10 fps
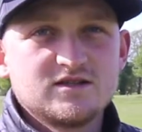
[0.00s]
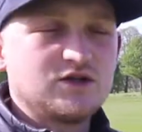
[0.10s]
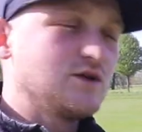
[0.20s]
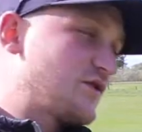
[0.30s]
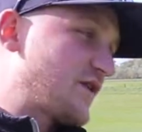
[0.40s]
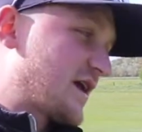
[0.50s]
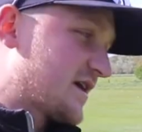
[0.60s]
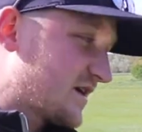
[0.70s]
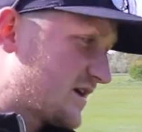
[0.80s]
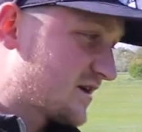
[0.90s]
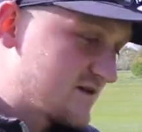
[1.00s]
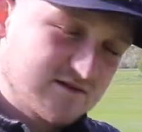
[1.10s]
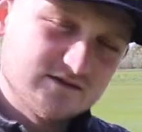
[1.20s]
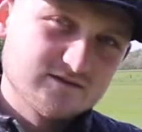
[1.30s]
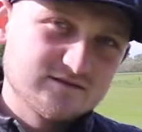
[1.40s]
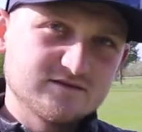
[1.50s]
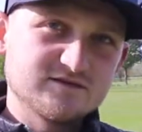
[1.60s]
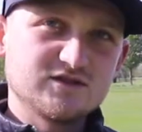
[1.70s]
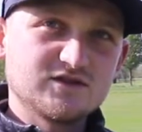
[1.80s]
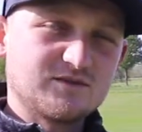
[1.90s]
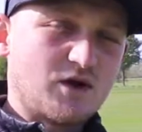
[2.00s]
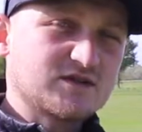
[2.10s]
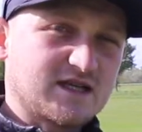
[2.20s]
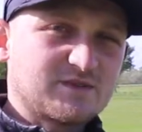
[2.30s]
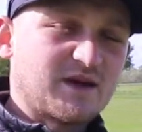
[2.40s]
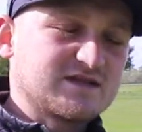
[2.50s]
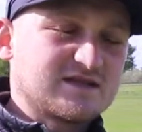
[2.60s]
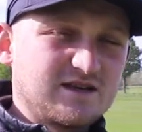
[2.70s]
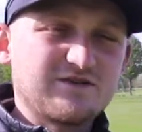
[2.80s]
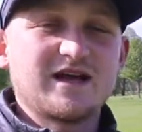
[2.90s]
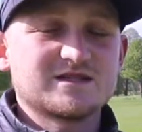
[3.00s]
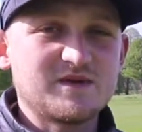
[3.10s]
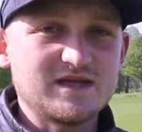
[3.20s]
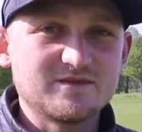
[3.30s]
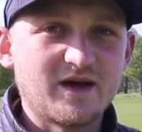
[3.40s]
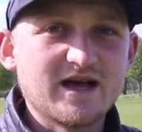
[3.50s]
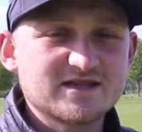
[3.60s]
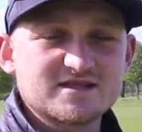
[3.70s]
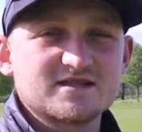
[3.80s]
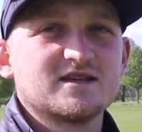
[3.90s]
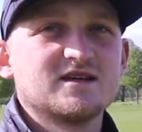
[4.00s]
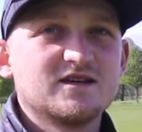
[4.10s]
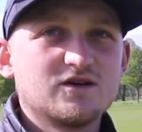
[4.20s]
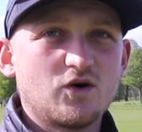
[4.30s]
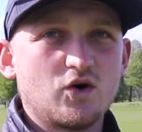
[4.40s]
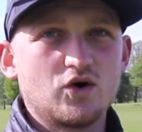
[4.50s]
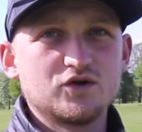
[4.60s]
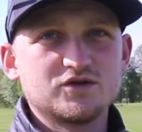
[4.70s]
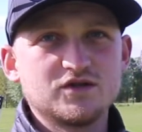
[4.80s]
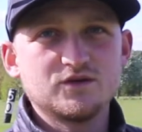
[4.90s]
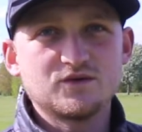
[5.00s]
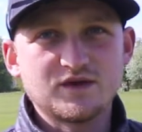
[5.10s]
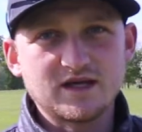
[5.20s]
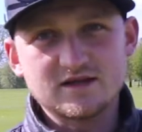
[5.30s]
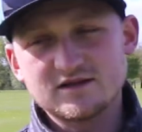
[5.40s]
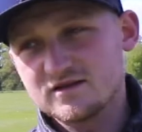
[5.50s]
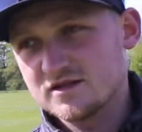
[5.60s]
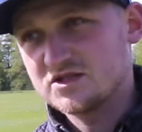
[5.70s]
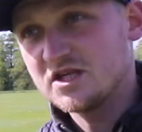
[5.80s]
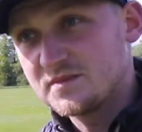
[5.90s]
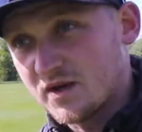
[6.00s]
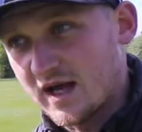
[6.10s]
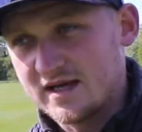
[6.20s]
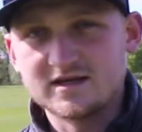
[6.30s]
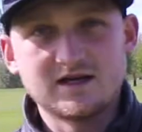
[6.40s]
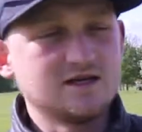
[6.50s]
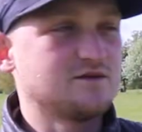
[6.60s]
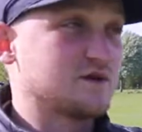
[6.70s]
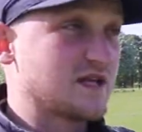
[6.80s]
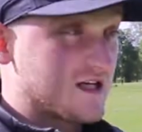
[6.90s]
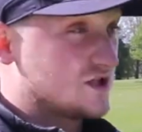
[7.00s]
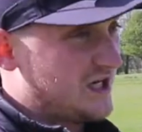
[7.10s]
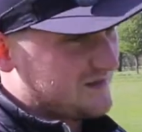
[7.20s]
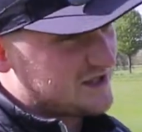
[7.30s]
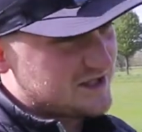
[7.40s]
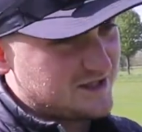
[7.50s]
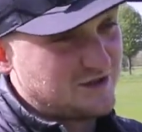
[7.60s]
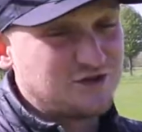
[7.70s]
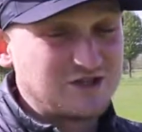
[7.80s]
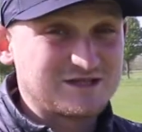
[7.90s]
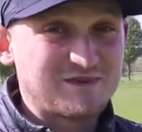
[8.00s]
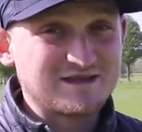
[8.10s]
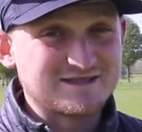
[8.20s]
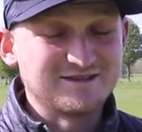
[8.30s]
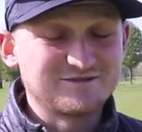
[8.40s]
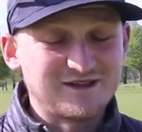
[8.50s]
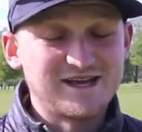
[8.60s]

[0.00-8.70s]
Do you think the most expensive has been the best, or do you think the cheaper end? And we're saying cheap, they're still all expensive.